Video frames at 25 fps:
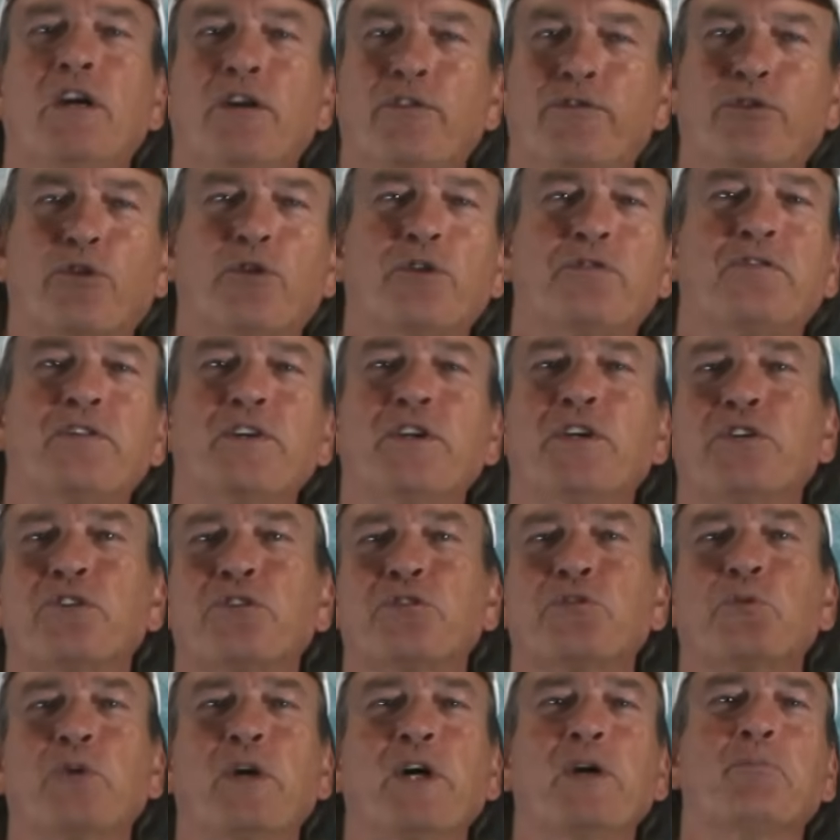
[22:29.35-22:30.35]
A 4-footer
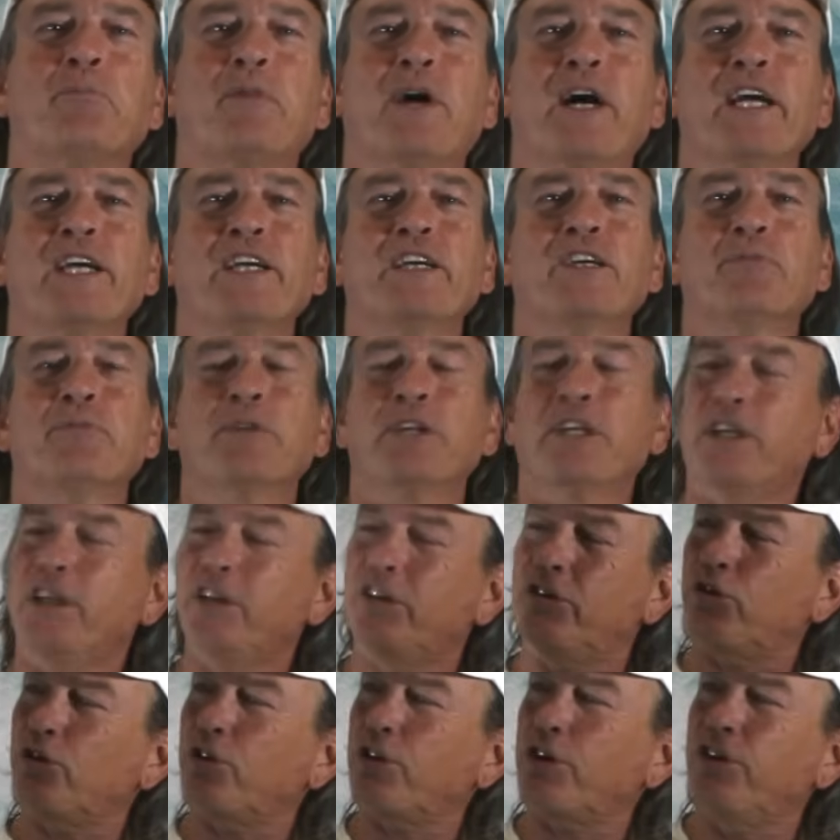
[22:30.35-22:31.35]
swam by him, and
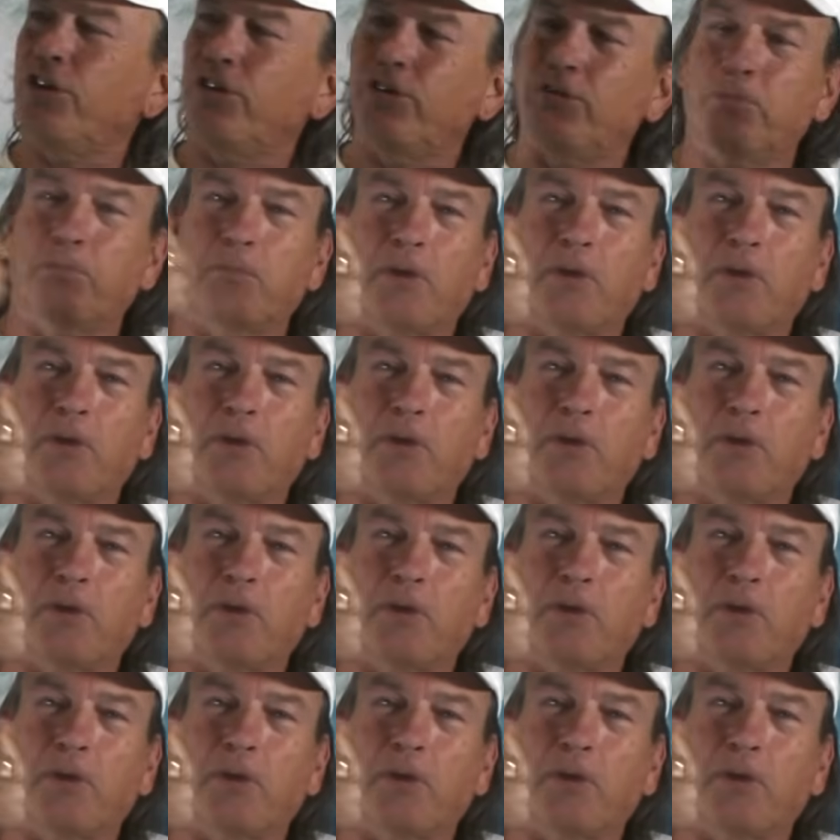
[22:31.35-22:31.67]
he took his